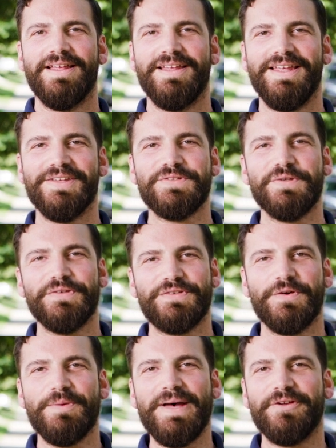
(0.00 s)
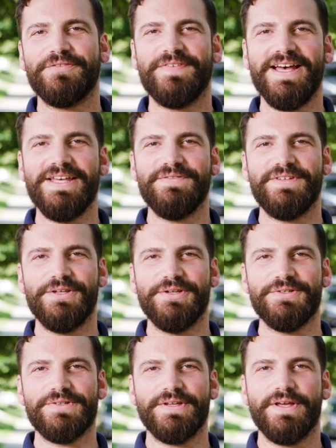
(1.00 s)
Yes, so about five
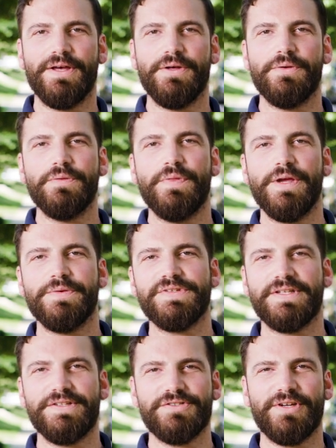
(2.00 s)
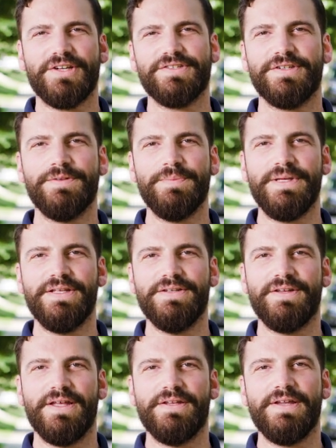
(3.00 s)
years ago, there was construction
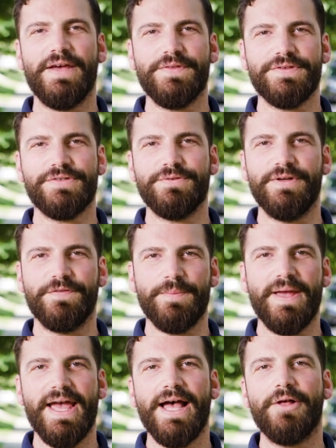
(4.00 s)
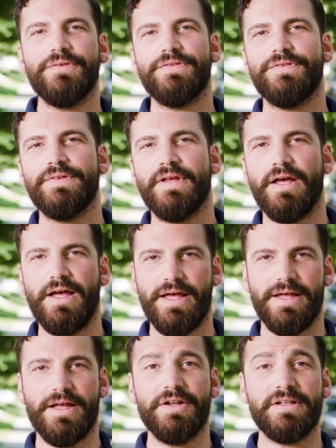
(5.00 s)
being done down the street from my house
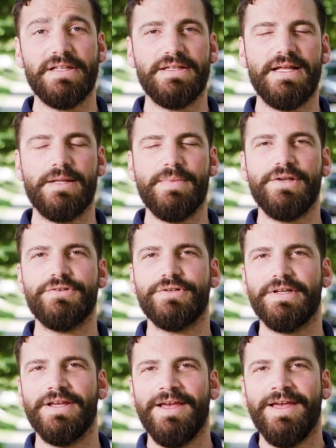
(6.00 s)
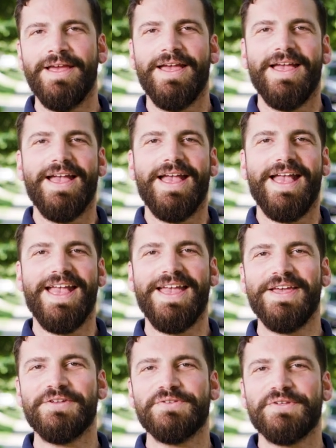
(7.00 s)
uh, on Clinton Elementary.
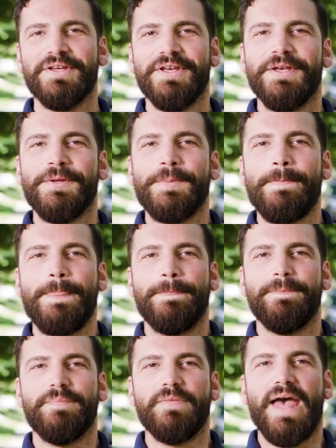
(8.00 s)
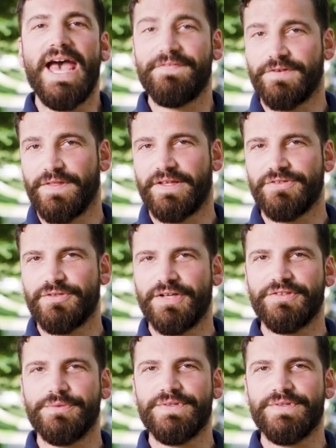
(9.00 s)
And after the construction